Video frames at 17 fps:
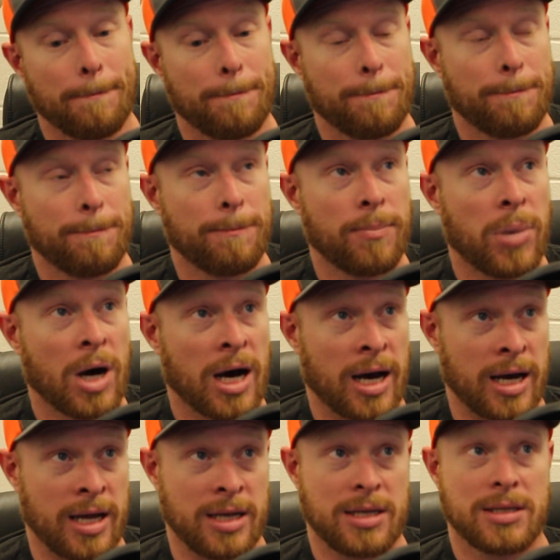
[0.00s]

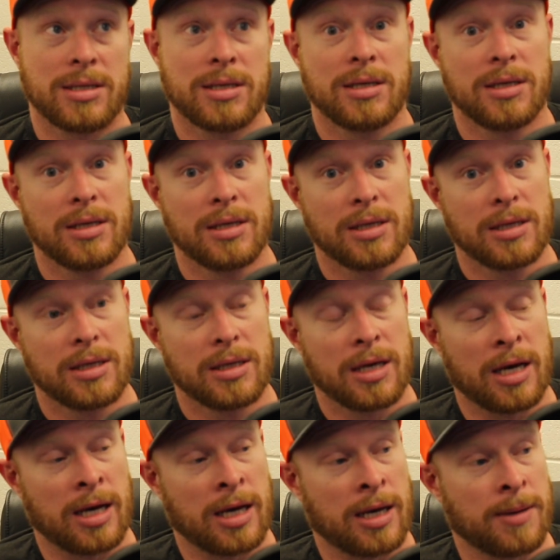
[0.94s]
But
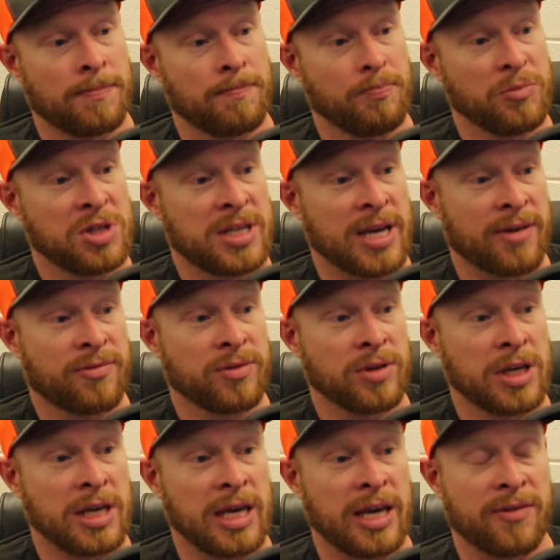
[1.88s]

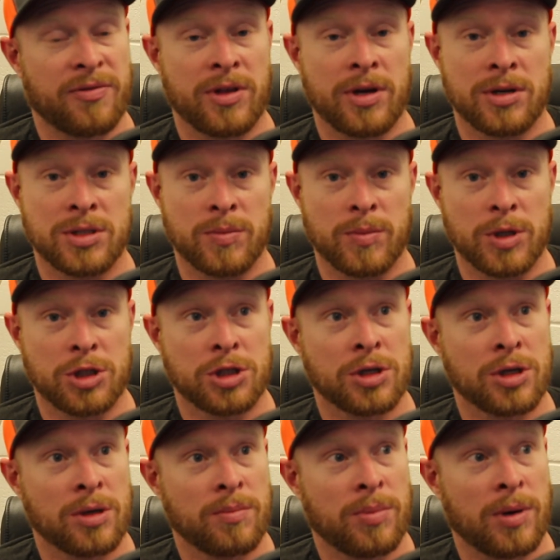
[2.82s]
definitely if there's a
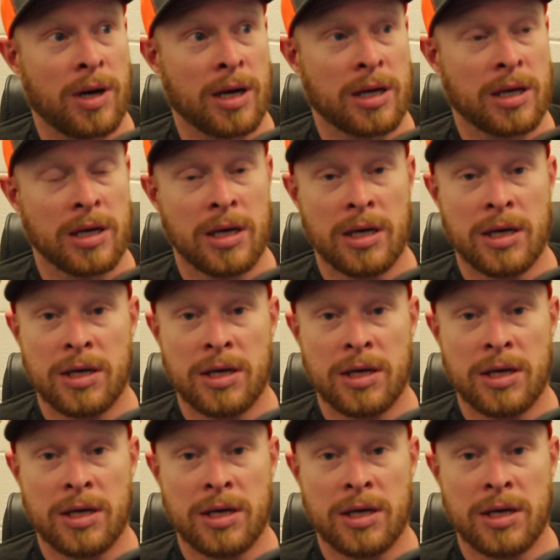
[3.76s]
mature buck